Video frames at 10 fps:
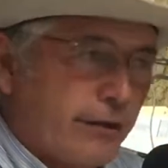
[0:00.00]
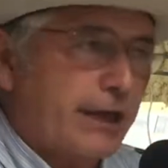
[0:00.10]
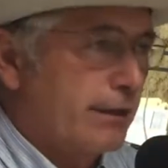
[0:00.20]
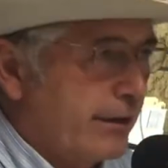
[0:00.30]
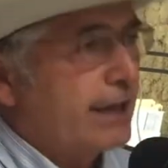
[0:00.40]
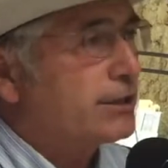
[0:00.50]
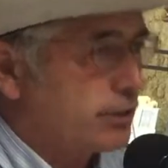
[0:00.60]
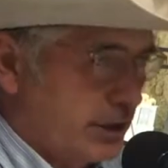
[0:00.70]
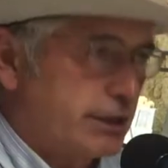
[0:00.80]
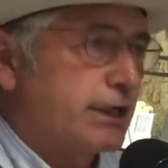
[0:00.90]

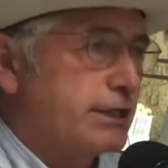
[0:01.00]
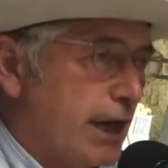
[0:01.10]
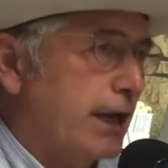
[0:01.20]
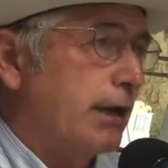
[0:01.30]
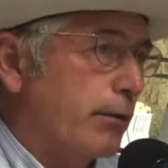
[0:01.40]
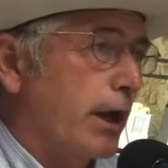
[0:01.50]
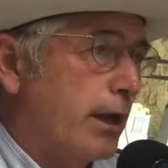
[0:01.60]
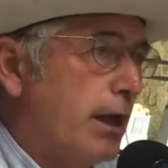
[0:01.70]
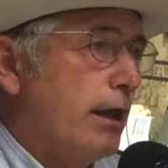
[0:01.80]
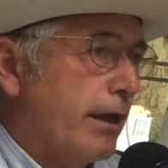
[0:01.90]
That's just exactly right.
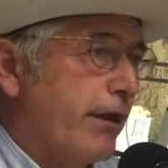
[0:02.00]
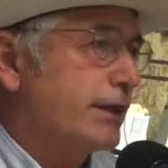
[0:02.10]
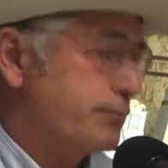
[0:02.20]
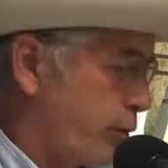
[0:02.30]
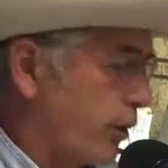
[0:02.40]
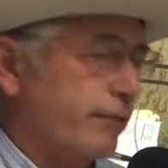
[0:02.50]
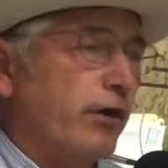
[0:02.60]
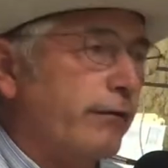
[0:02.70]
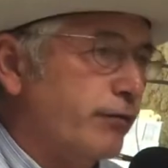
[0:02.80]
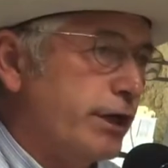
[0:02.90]
That's part of
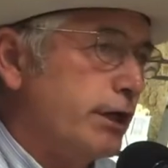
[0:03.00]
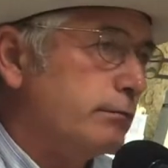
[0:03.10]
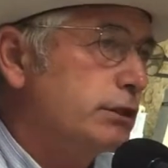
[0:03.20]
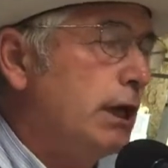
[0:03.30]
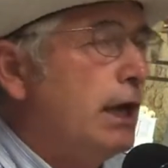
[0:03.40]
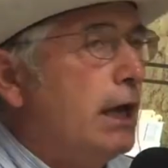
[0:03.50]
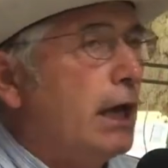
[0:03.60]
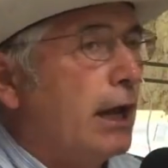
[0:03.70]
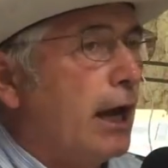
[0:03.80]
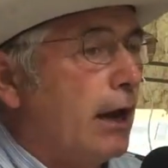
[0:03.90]
our freedoms.
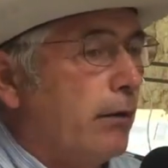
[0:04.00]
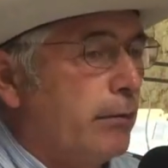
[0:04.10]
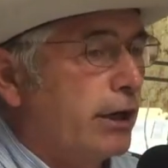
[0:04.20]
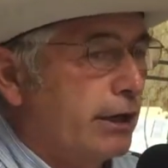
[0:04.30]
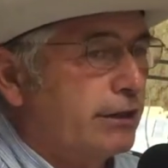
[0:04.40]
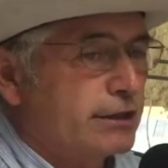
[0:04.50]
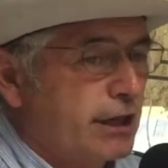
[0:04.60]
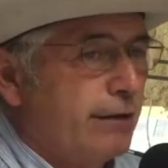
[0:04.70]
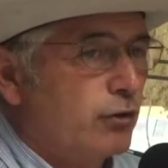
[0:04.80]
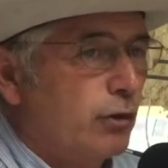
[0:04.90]
Now, but at the
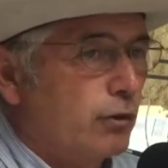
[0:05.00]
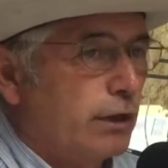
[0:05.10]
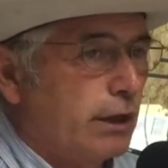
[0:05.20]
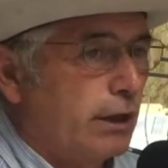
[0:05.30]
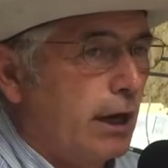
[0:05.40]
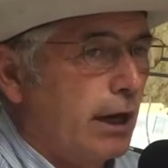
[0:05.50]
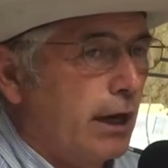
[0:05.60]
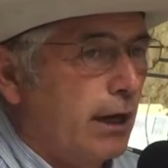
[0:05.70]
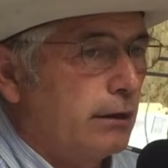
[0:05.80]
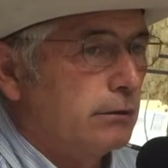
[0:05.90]
same token,
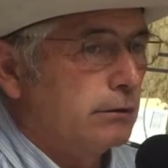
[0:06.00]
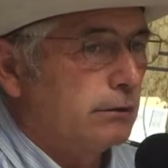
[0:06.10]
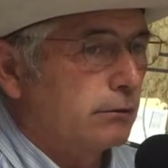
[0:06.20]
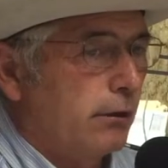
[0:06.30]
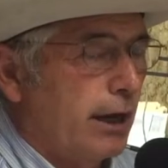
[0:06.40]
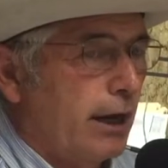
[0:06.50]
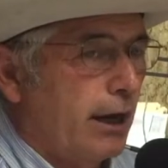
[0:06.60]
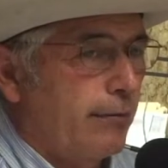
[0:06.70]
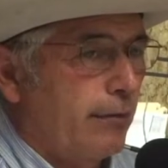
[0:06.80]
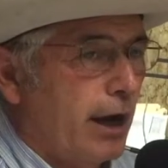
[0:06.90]
you know,
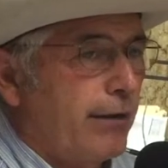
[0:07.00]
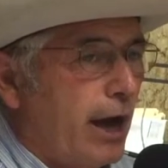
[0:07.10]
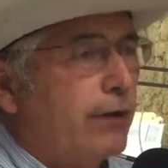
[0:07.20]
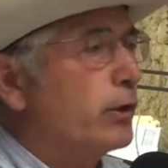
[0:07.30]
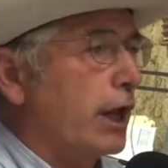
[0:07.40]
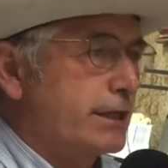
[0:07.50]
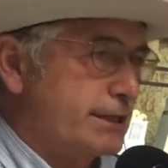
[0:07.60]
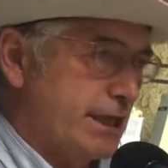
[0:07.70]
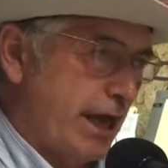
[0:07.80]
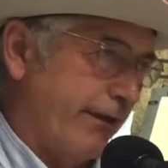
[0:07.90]
I would like to
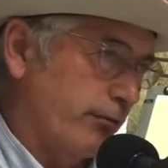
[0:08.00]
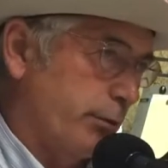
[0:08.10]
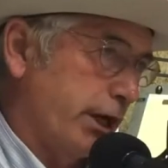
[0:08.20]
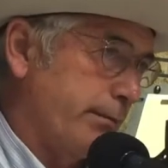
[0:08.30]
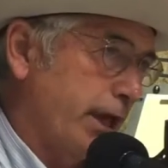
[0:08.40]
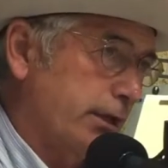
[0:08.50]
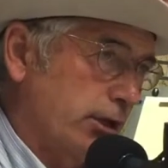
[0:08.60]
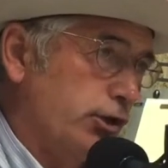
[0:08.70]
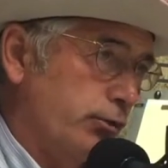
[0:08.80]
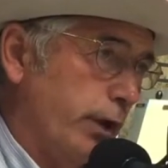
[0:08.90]
see everybody make a
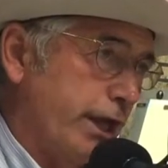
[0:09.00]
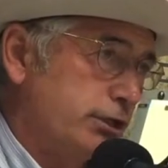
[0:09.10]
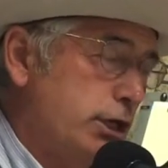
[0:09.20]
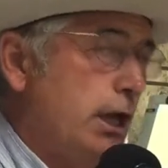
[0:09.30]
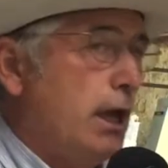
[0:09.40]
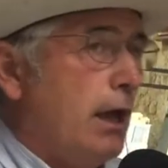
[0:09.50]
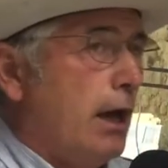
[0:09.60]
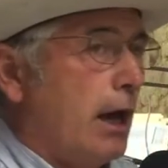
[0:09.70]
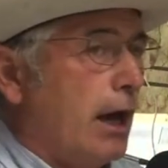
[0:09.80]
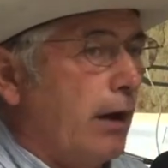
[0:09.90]
good wage.
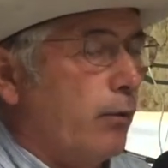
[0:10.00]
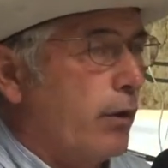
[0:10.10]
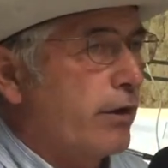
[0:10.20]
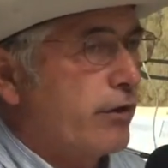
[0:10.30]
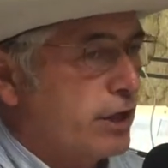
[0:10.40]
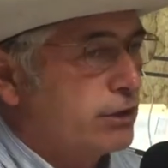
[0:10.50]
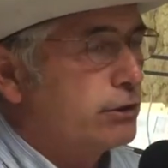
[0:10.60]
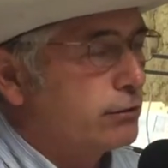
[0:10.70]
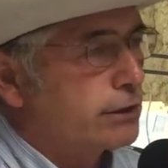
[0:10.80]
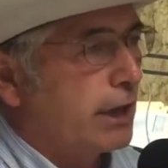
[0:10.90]
One of the
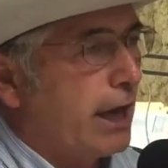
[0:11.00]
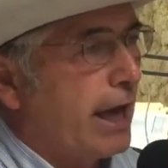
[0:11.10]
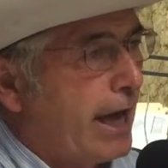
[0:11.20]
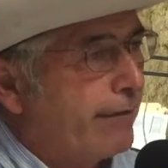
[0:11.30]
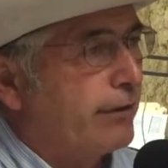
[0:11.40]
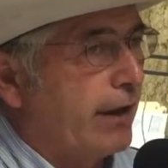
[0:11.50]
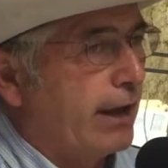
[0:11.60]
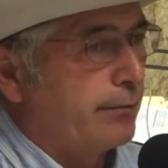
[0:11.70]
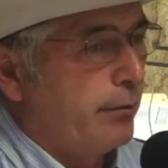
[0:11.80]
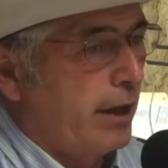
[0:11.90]
issues that I have
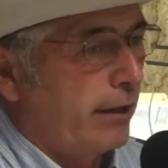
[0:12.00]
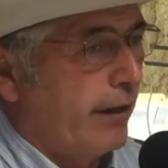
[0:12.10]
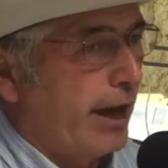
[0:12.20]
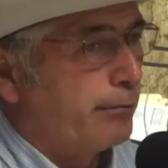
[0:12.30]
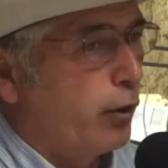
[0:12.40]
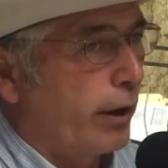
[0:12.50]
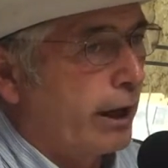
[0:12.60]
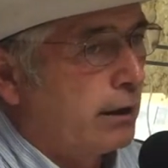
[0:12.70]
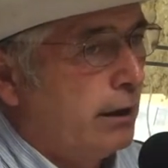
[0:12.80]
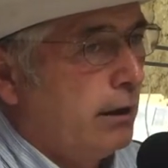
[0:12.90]
in that
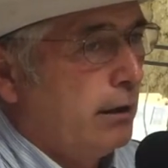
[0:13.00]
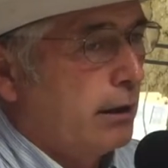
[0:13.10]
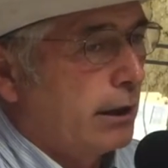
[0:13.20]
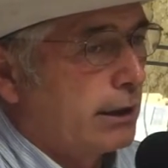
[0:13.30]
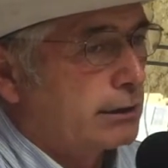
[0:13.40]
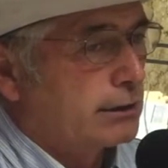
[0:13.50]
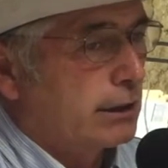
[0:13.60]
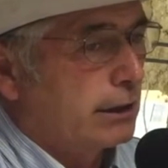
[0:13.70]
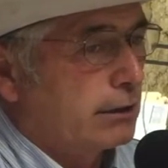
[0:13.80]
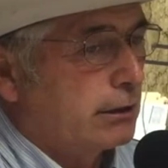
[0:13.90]
point is
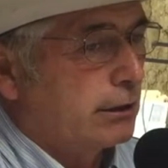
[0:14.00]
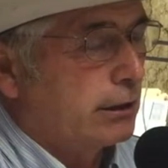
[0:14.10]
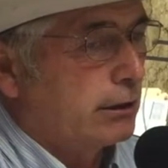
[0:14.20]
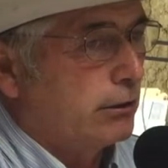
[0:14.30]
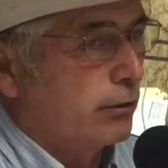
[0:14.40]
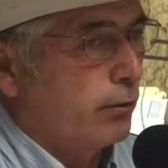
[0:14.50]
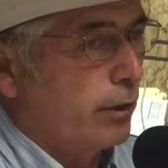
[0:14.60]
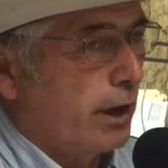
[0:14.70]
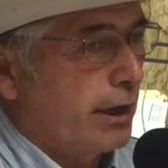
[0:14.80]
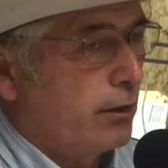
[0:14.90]
that you know,
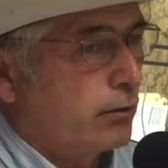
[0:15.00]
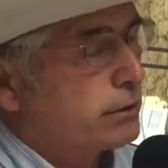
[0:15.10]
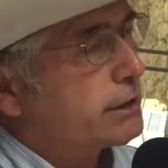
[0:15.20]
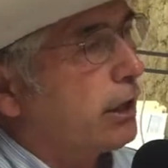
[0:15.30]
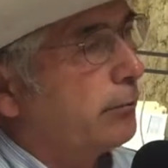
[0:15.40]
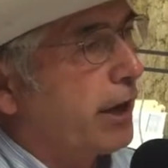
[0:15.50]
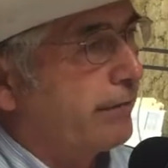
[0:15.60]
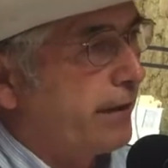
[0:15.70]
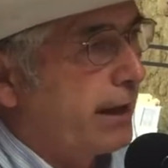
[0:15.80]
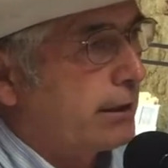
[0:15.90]
when I go to sell my
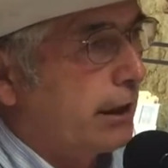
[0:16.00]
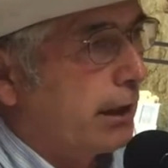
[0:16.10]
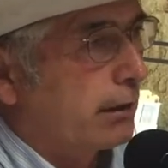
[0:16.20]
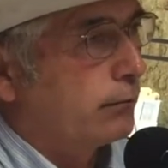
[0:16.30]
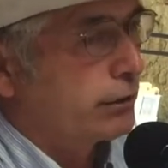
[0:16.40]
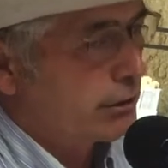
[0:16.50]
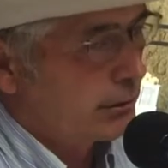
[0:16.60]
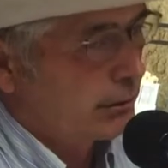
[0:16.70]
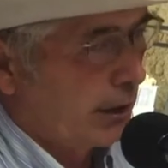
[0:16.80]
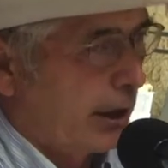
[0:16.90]
fat cattle,
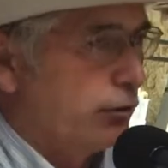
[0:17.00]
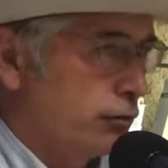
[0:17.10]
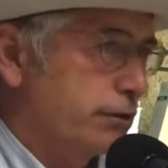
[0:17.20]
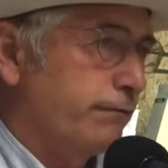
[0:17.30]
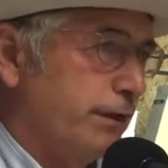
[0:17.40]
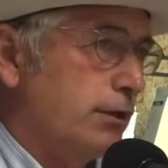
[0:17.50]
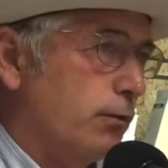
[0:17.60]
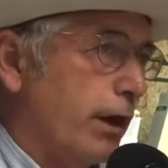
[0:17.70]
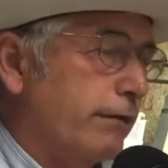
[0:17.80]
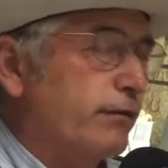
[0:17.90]
which I used to feed
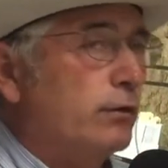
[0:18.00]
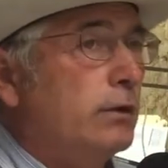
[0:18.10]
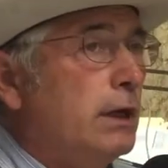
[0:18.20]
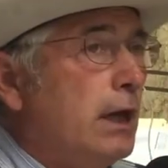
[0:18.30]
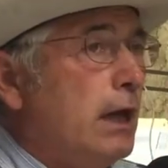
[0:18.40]
quite a few.